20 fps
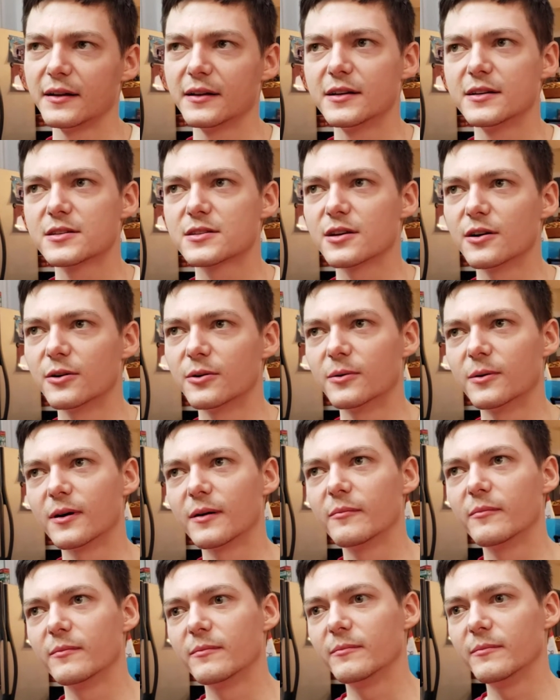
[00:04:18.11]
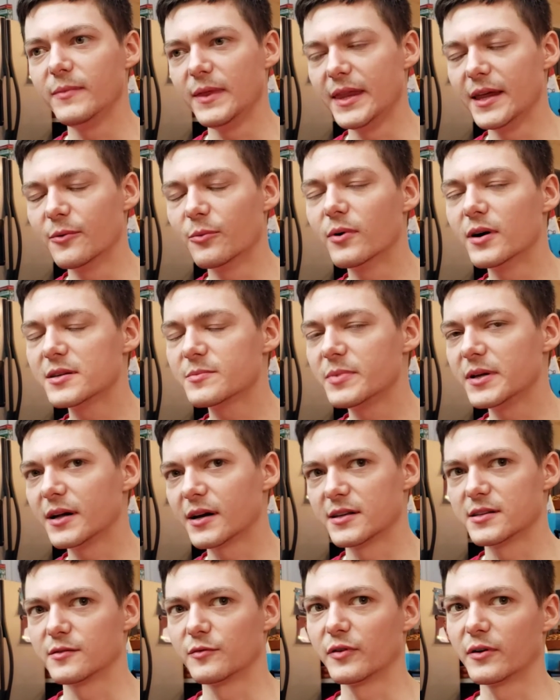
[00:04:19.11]
So it was
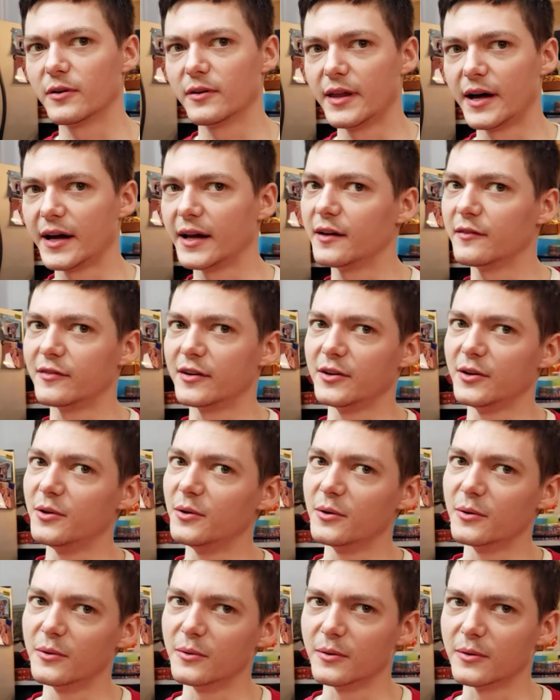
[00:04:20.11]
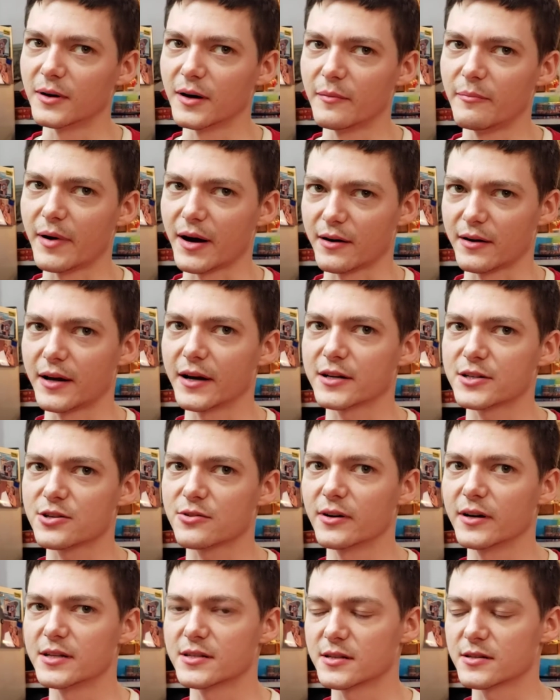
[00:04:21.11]
because of her that I even knew about
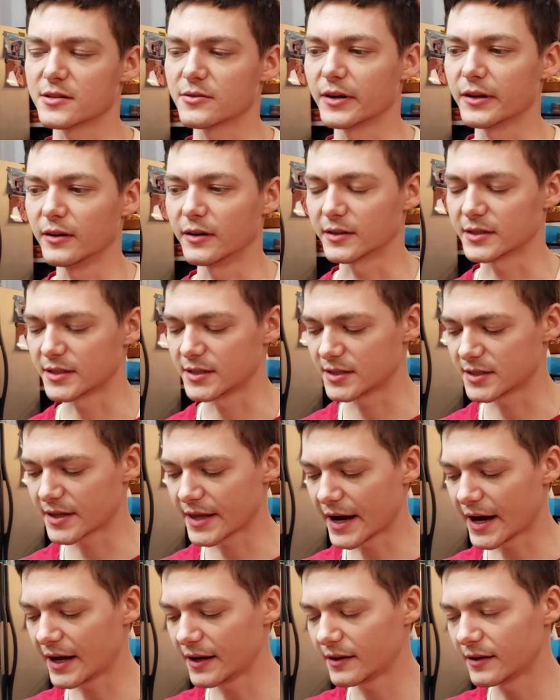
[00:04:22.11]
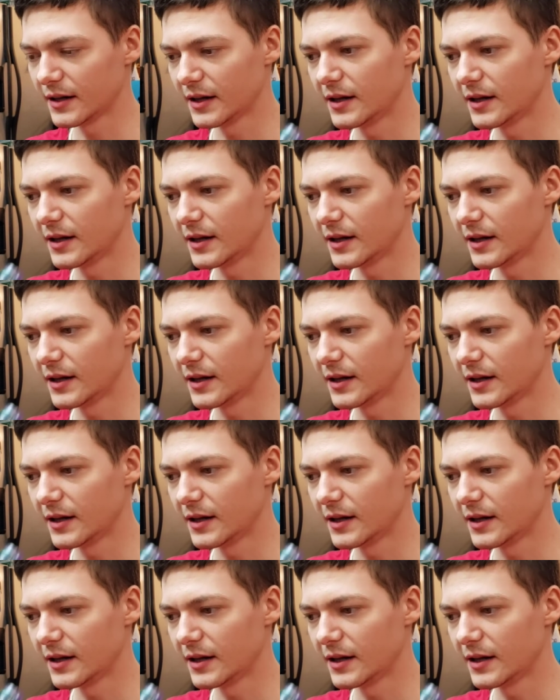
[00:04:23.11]
actuaries, and so I looked into that.